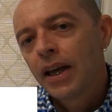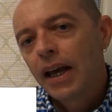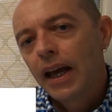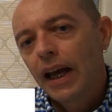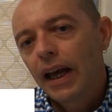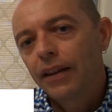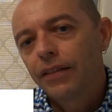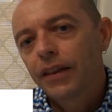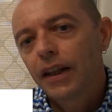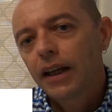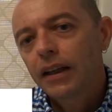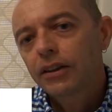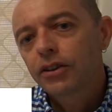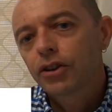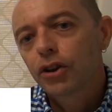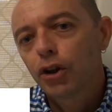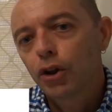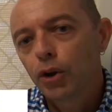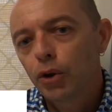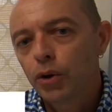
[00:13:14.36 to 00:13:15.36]
And that's
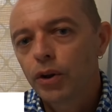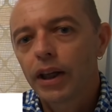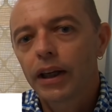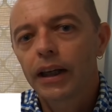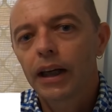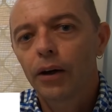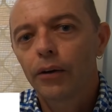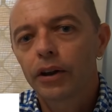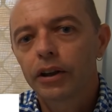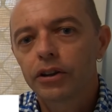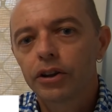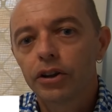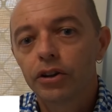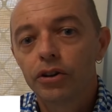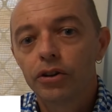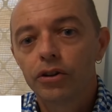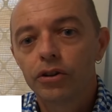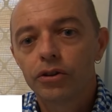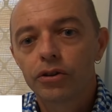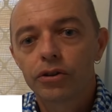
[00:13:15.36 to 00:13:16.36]
who they're going to
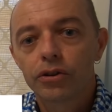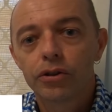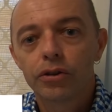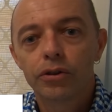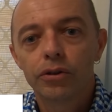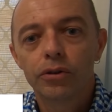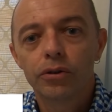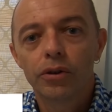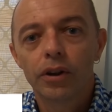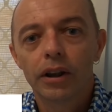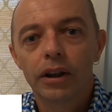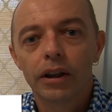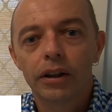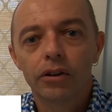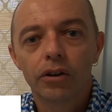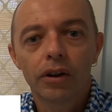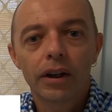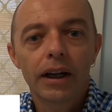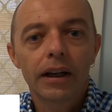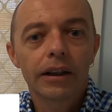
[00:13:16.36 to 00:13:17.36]
use to
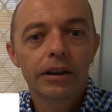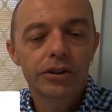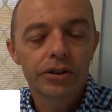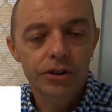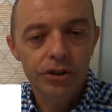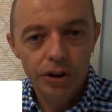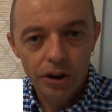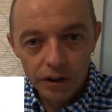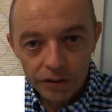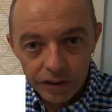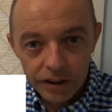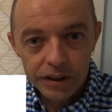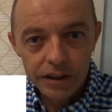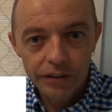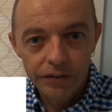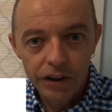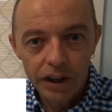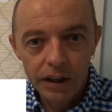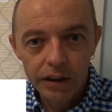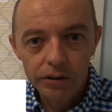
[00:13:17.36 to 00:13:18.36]
not only service the
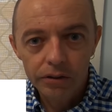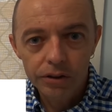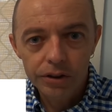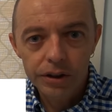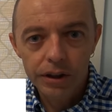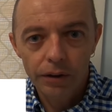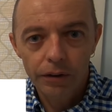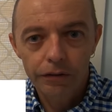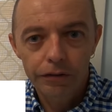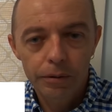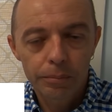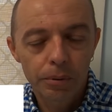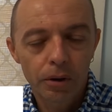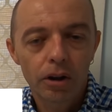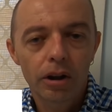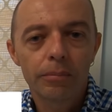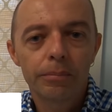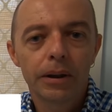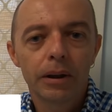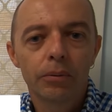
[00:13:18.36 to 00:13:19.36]
vehicles. So if you
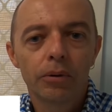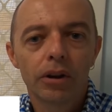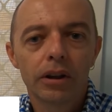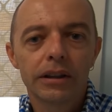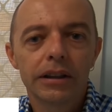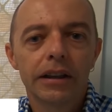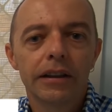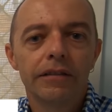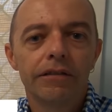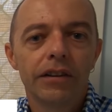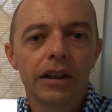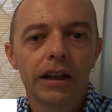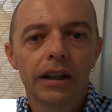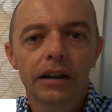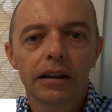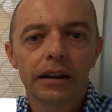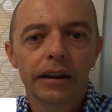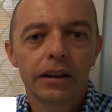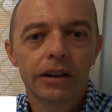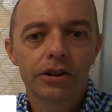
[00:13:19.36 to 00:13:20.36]
buy a BYD
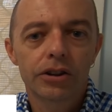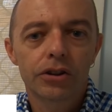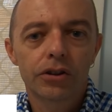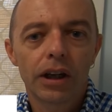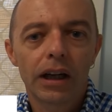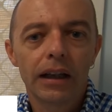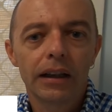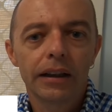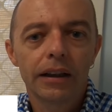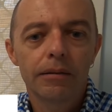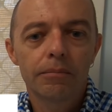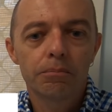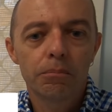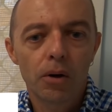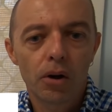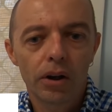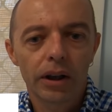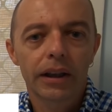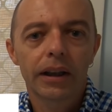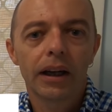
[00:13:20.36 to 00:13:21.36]
vehicle in Australia,
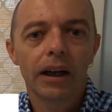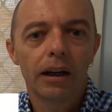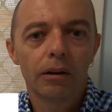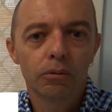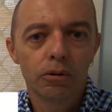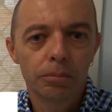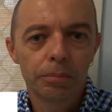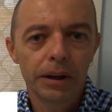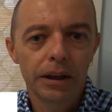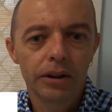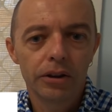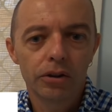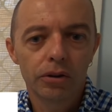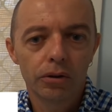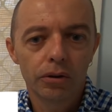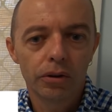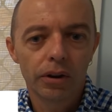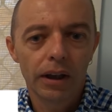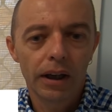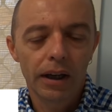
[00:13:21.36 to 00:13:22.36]
My Car will be
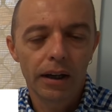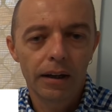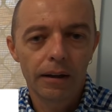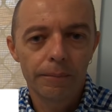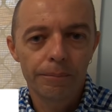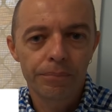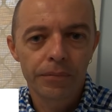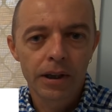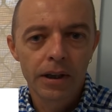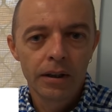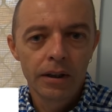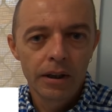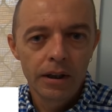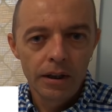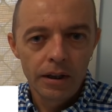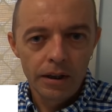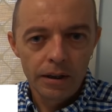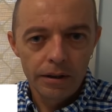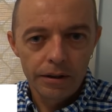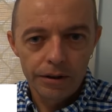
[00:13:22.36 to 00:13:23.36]
your
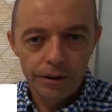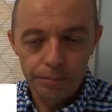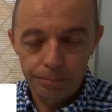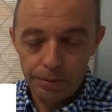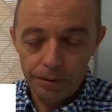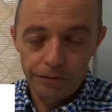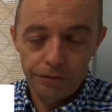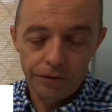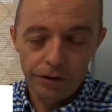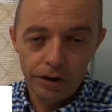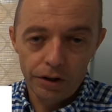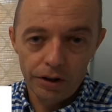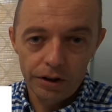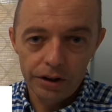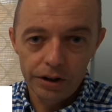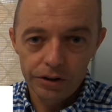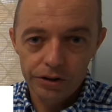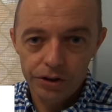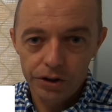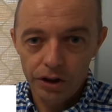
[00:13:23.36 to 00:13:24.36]
the
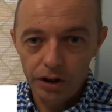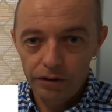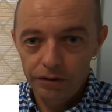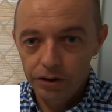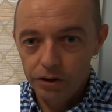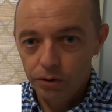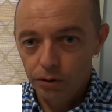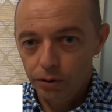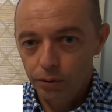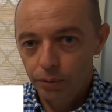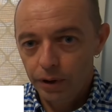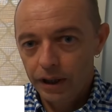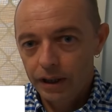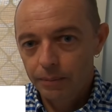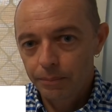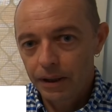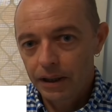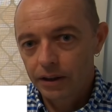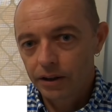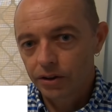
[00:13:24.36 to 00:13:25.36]
preferred service or the
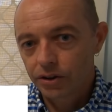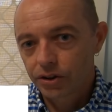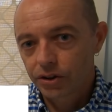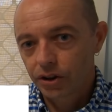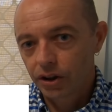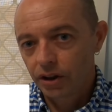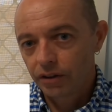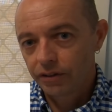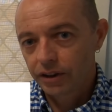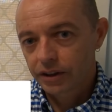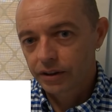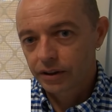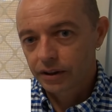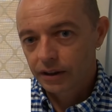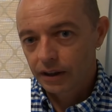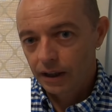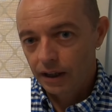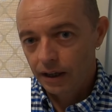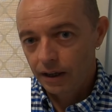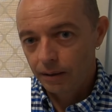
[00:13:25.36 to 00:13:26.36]
recommended service
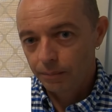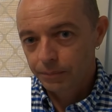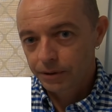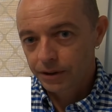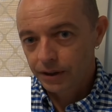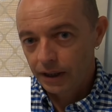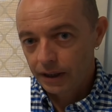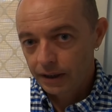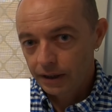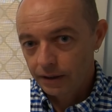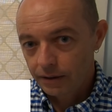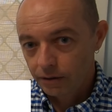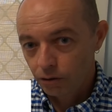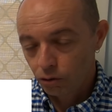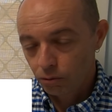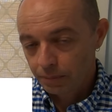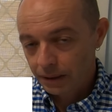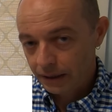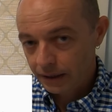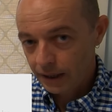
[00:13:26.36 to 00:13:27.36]
centre or
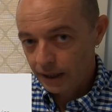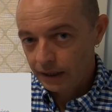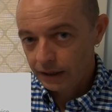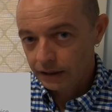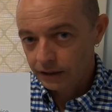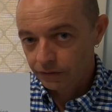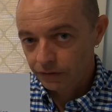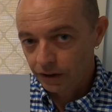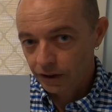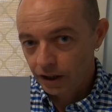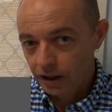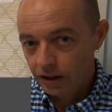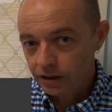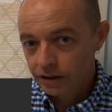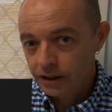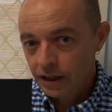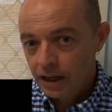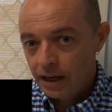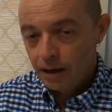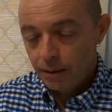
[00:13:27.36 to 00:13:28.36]
mechanics for those.
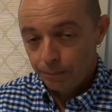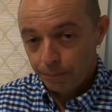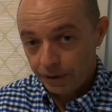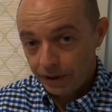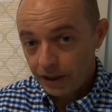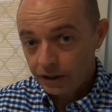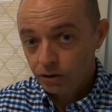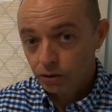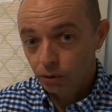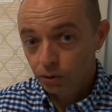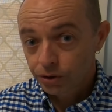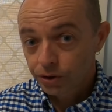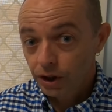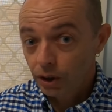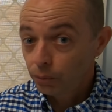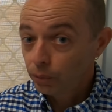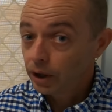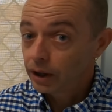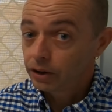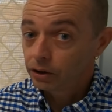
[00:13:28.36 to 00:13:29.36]
But that's also
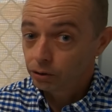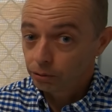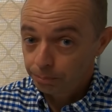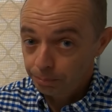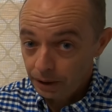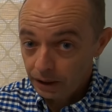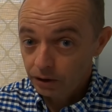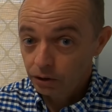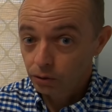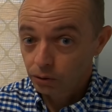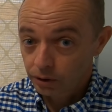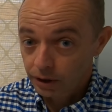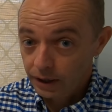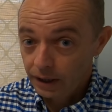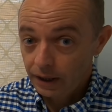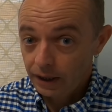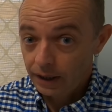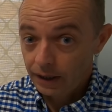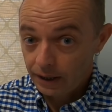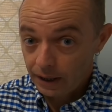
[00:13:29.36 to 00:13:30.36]
where you'll pick your
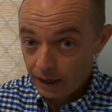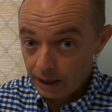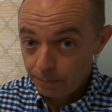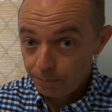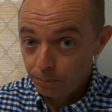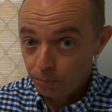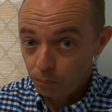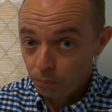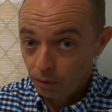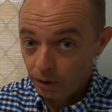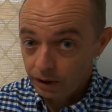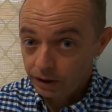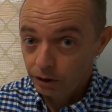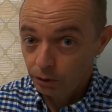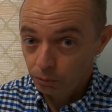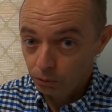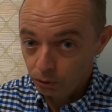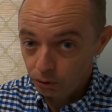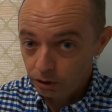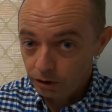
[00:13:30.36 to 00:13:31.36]
car up when you
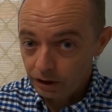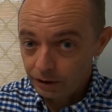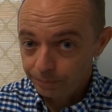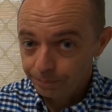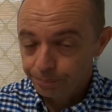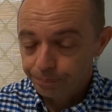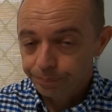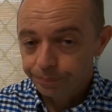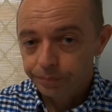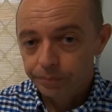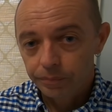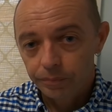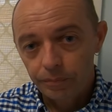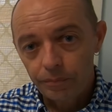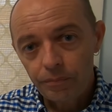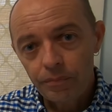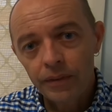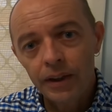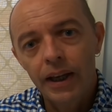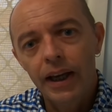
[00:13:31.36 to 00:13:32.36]
order it.
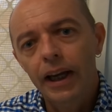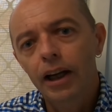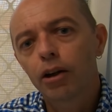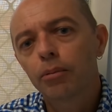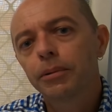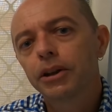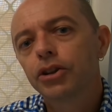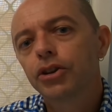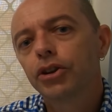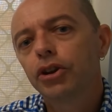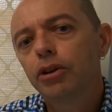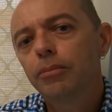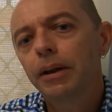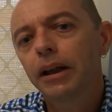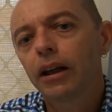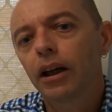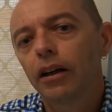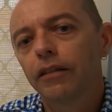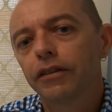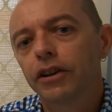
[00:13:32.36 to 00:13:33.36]
And I'm
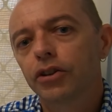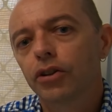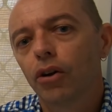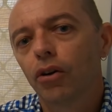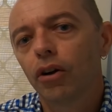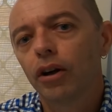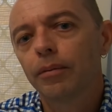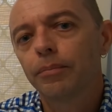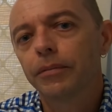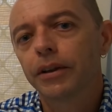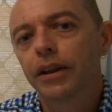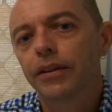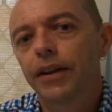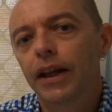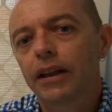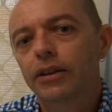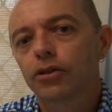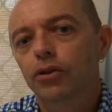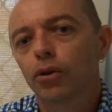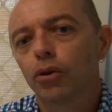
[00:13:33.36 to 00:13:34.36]
assuming over time that
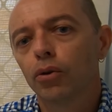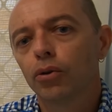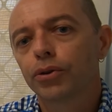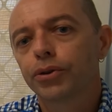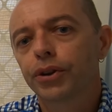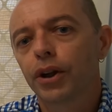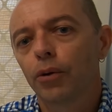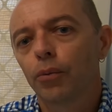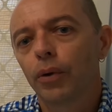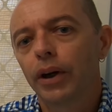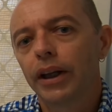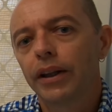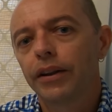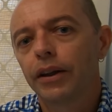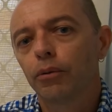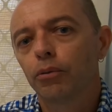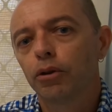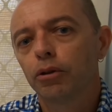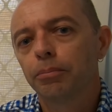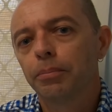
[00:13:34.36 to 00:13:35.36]
that's also where there
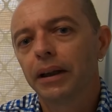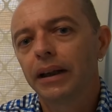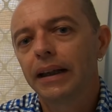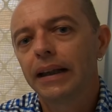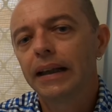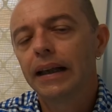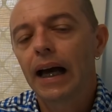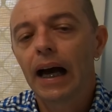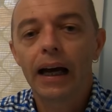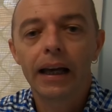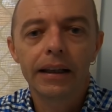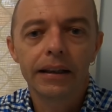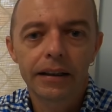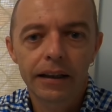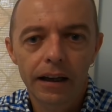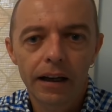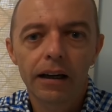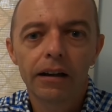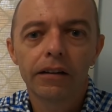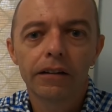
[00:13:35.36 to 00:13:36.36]
will be a
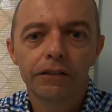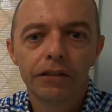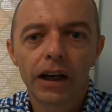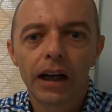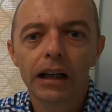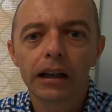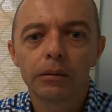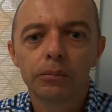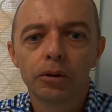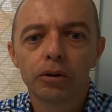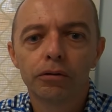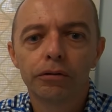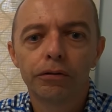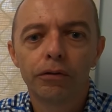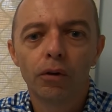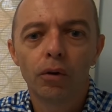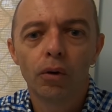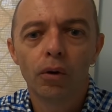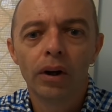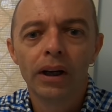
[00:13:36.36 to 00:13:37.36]
car available
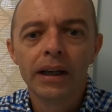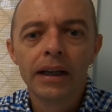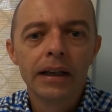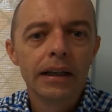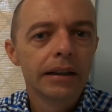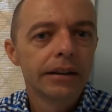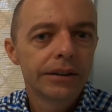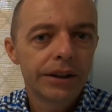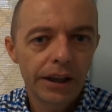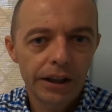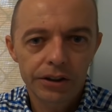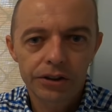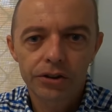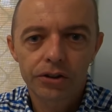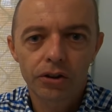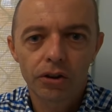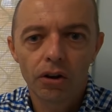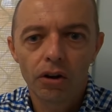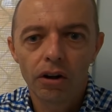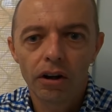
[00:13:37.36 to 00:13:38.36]
for test
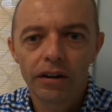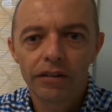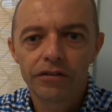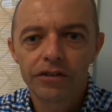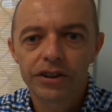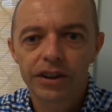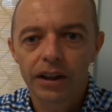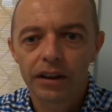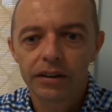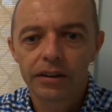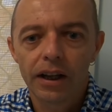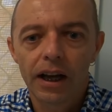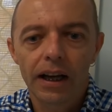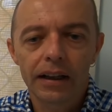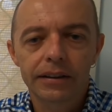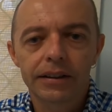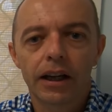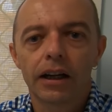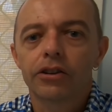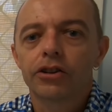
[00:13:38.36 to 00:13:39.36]
drives and a
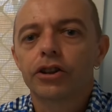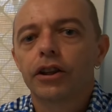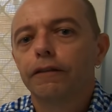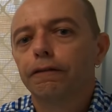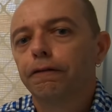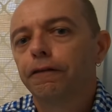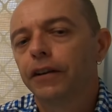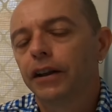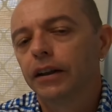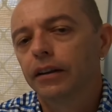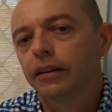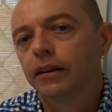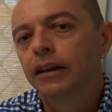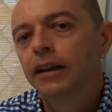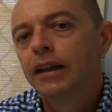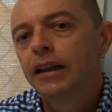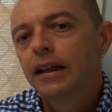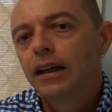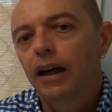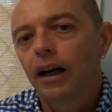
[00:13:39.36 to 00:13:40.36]
touch and feel.
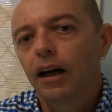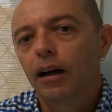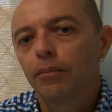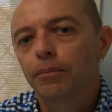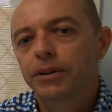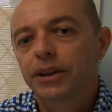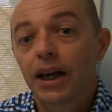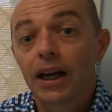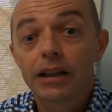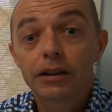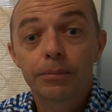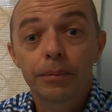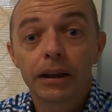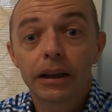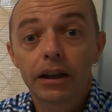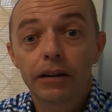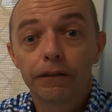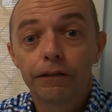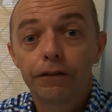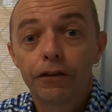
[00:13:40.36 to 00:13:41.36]
So it hasn't been
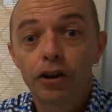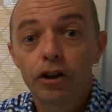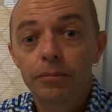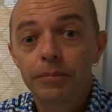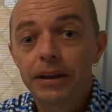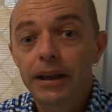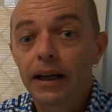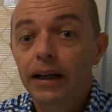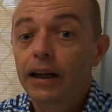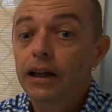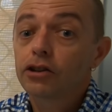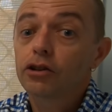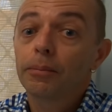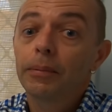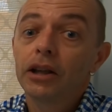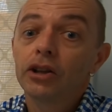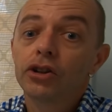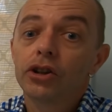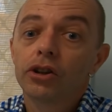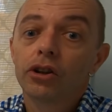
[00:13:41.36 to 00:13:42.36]
confirmed yet. As I
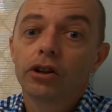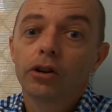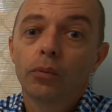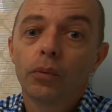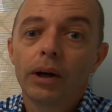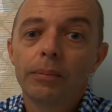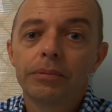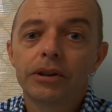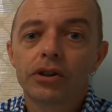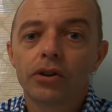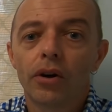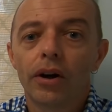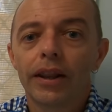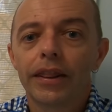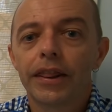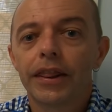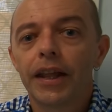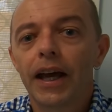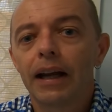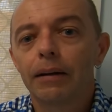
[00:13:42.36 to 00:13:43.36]
mentioned on the
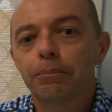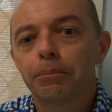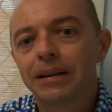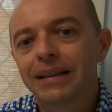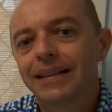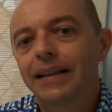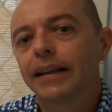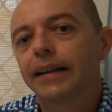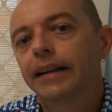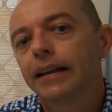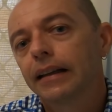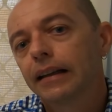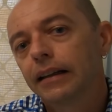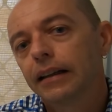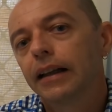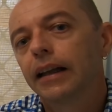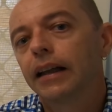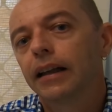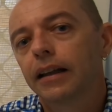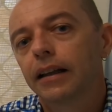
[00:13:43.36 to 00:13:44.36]
website, that particular
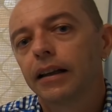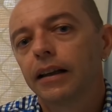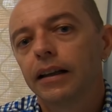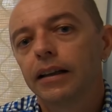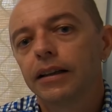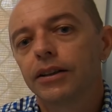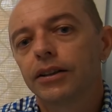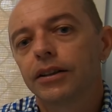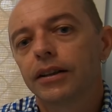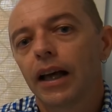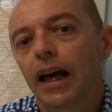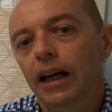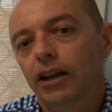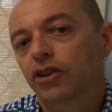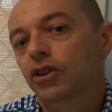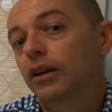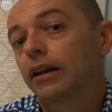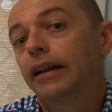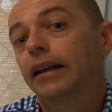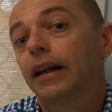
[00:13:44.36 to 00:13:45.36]
link is
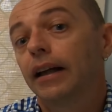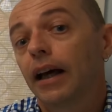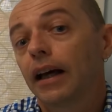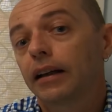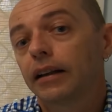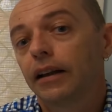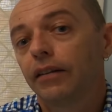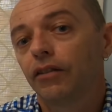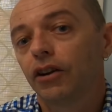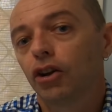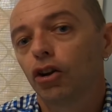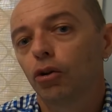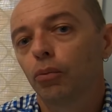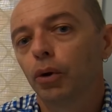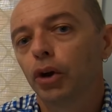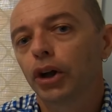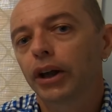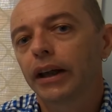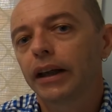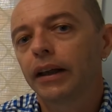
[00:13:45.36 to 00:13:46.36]
actually inactive and not
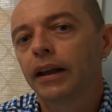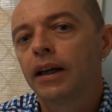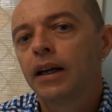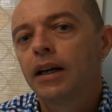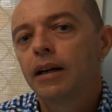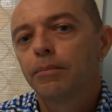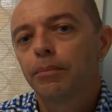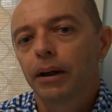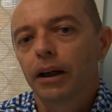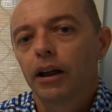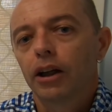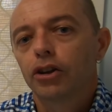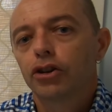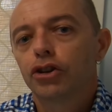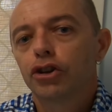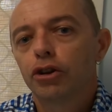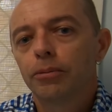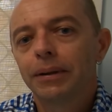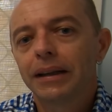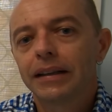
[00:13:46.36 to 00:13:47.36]
working, but
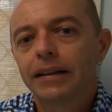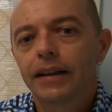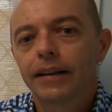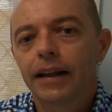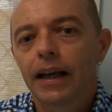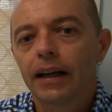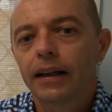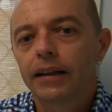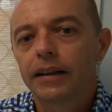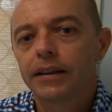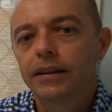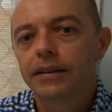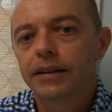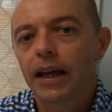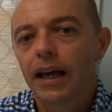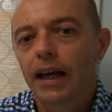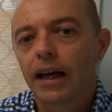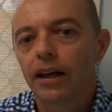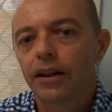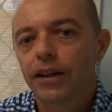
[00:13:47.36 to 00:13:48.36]
assuming that that is
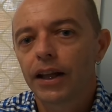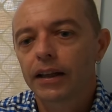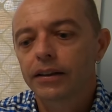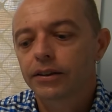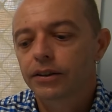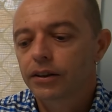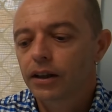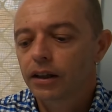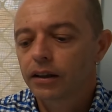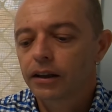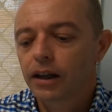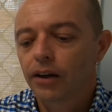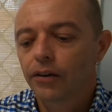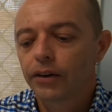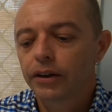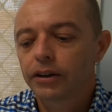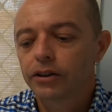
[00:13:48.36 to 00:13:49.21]
how that's going